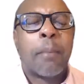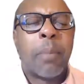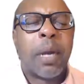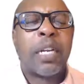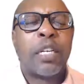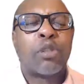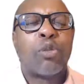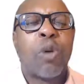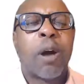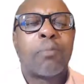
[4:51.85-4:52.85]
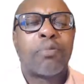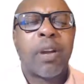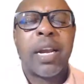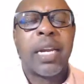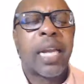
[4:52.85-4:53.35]
mothers who are
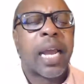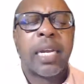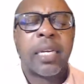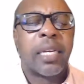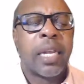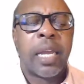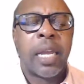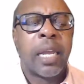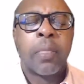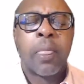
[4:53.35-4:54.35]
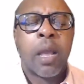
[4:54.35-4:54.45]
praying night and day